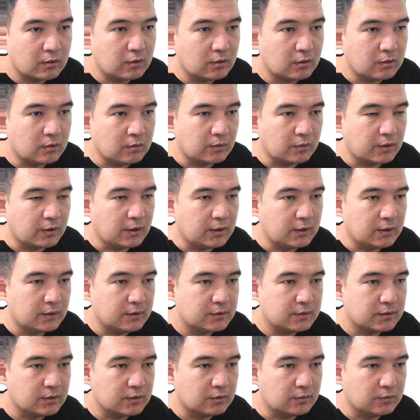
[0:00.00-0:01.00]
okay,
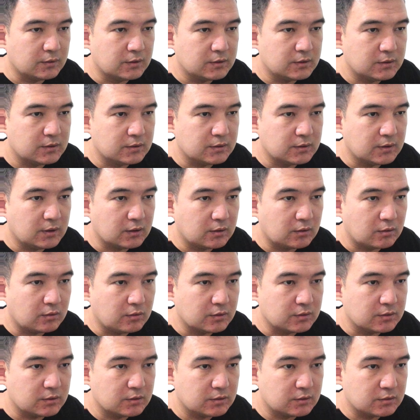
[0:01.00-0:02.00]
so this is not
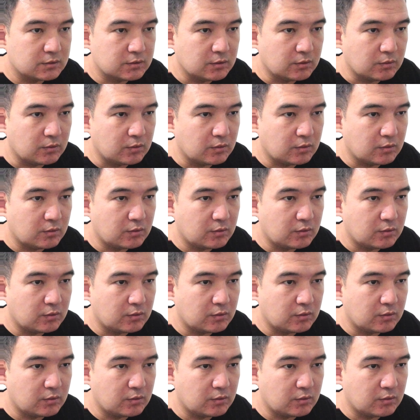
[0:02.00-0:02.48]
so